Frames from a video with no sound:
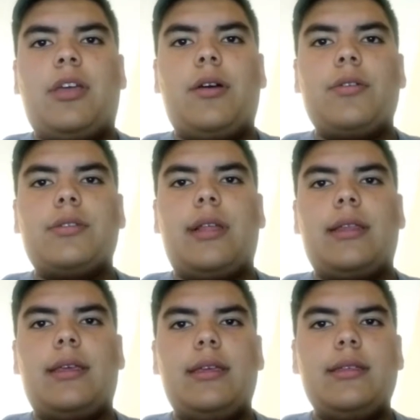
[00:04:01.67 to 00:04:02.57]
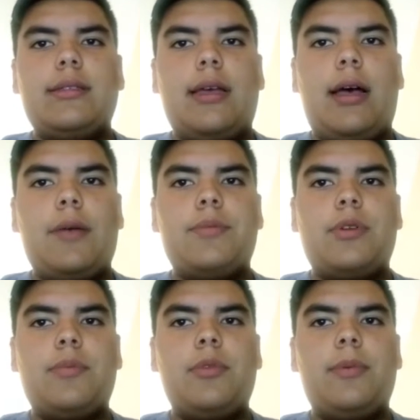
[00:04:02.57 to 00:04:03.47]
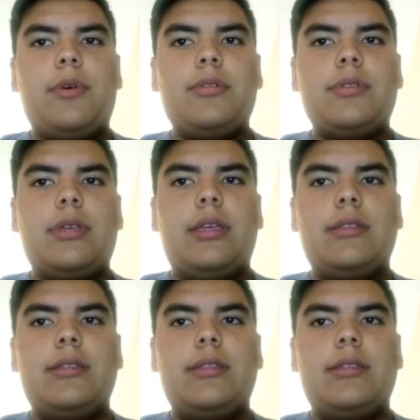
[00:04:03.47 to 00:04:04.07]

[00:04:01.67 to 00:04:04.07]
because alkenes have triple bonds